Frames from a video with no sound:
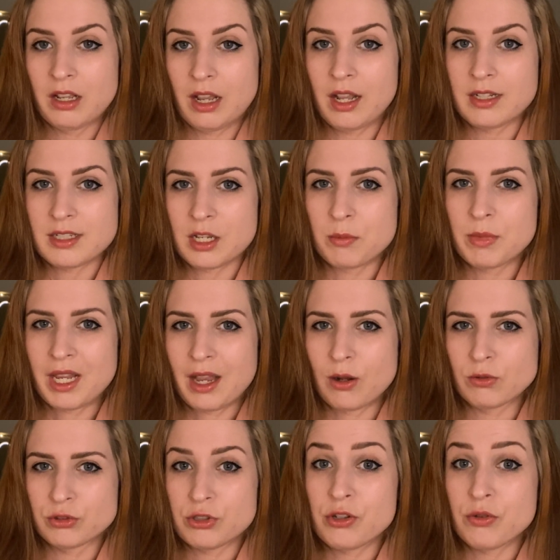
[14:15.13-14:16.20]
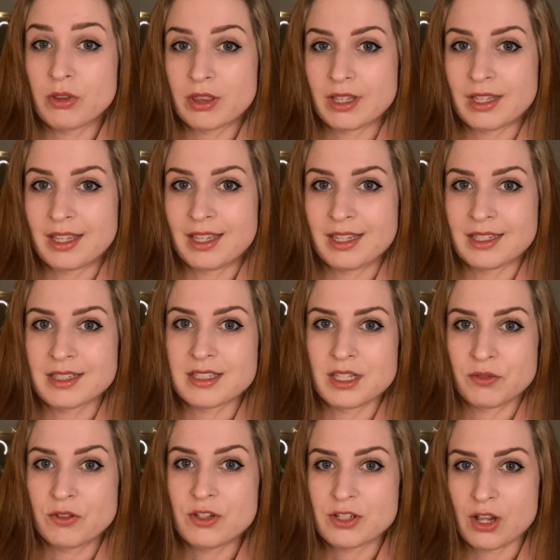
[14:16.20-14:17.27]
tell me how old you think he is. If
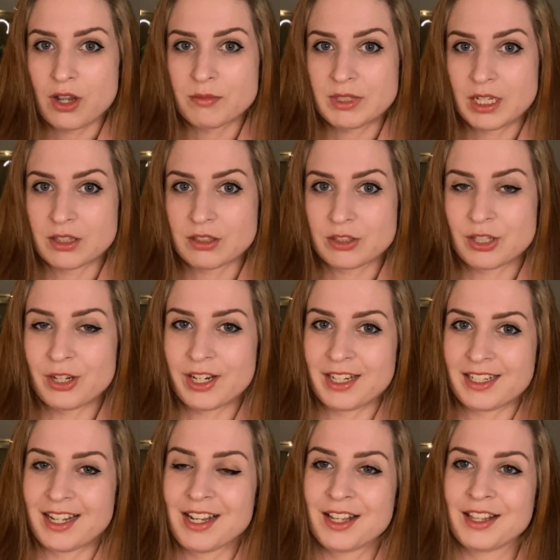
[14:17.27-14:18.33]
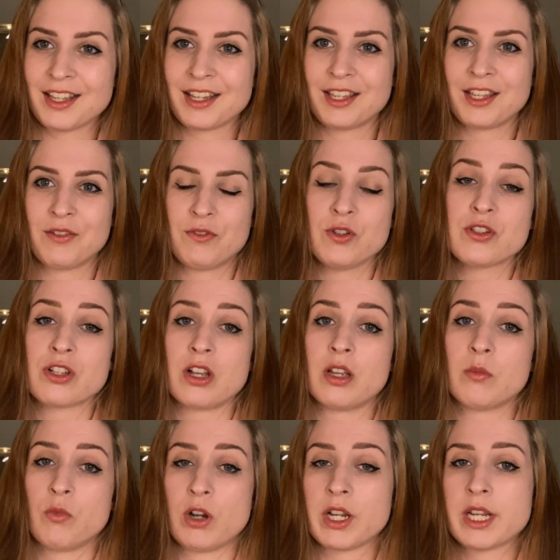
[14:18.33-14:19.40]
you saw him down the street, if you saw him
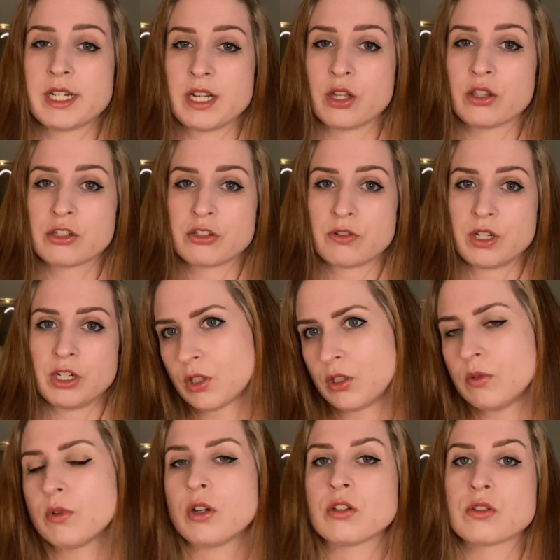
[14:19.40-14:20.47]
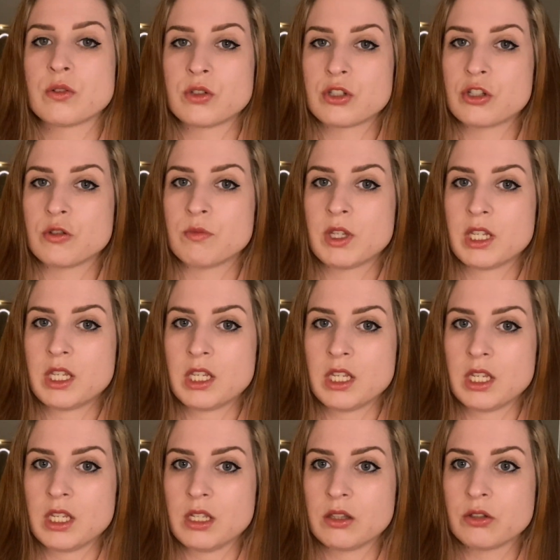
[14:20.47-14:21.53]
walking down the street, you would also assume that
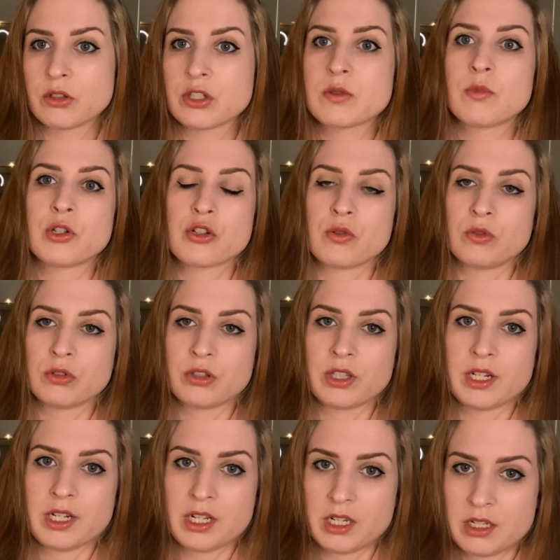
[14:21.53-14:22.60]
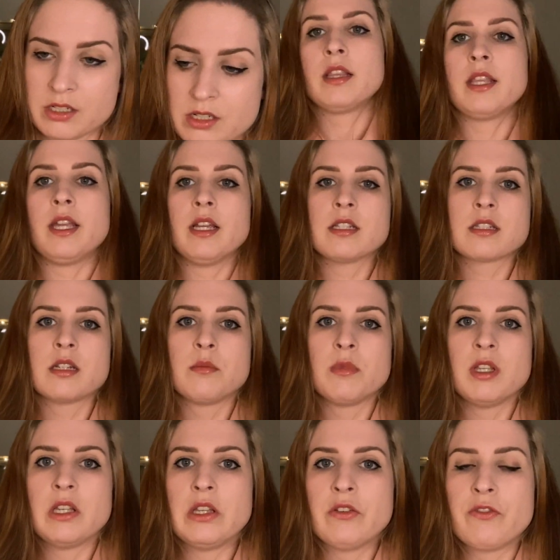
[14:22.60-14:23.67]
he looks much older than he is. They asked him
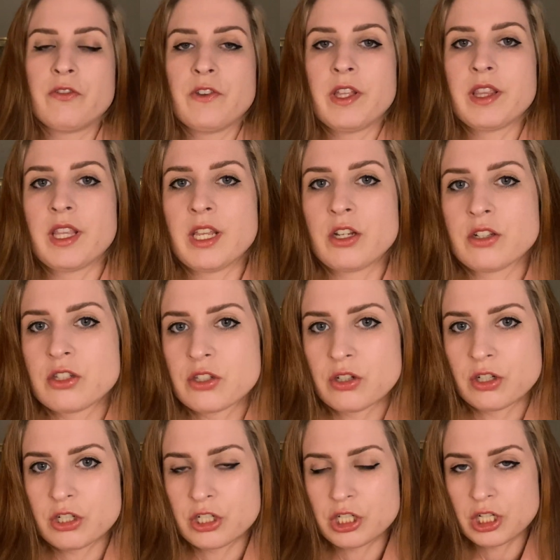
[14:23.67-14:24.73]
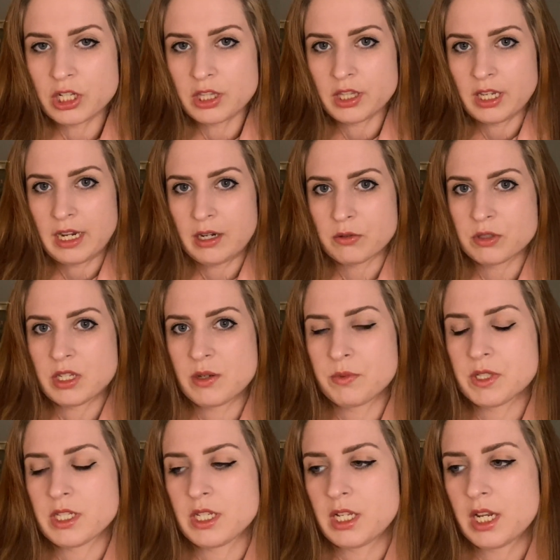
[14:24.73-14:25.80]
if they could search the house he was
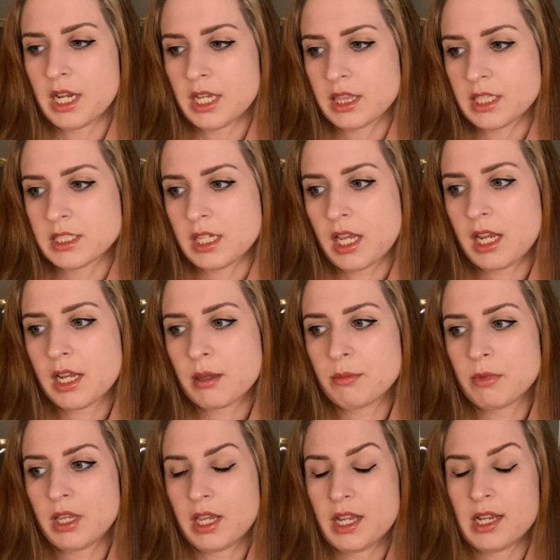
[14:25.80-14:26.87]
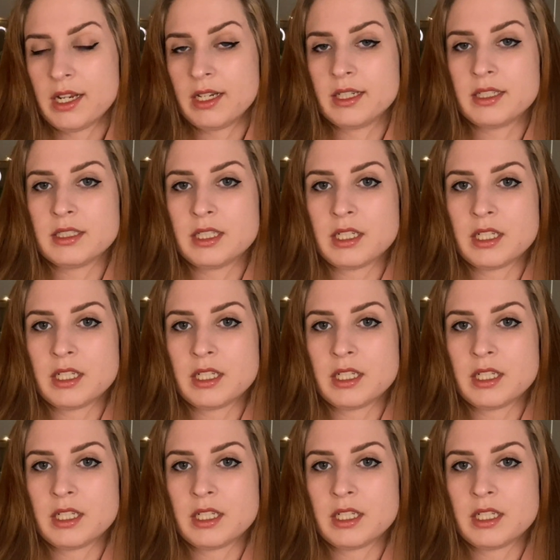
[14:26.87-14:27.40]
in at the time, and